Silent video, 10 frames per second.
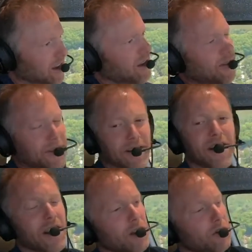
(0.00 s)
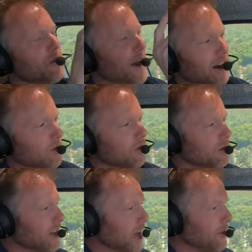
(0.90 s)
off and do the pattern one more
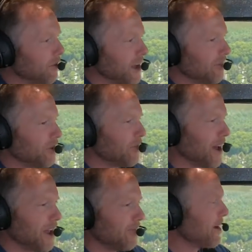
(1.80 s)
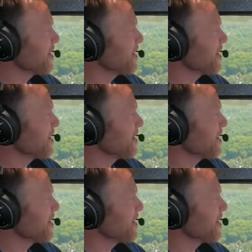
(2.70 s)
time if we have to. If, I, if I'm